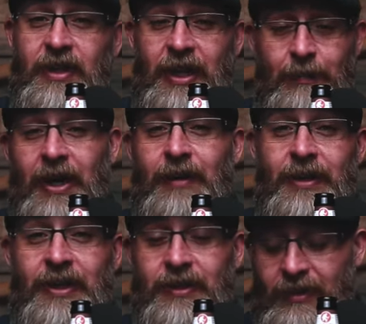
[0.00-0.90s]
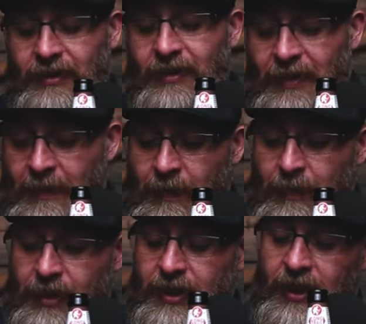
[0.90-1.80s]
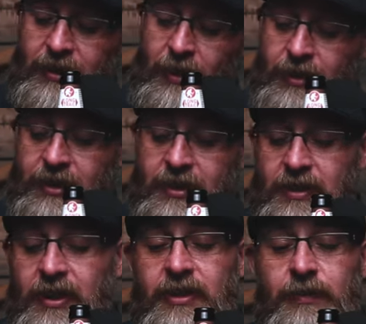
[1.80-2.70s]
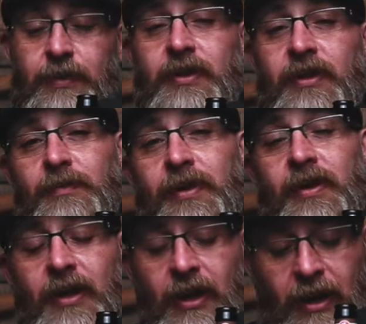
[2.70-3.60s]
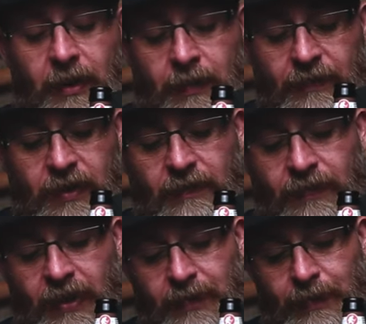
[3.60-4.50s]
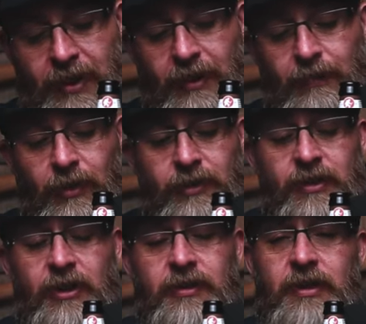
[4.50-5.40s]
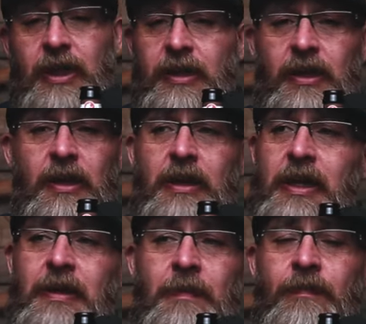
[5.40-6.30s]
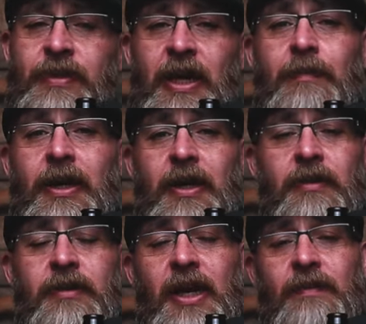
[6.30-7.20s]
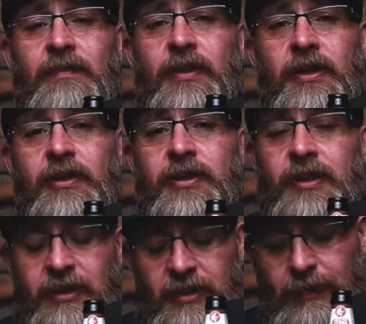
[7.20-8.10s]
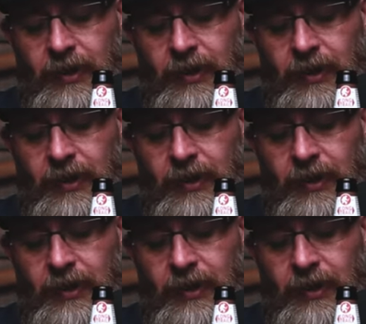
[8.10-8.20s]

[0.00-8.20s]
in my mind. But yeah, no, it's a really good beer. If you can find it, pick it up. Long Trail, they have a really good selection of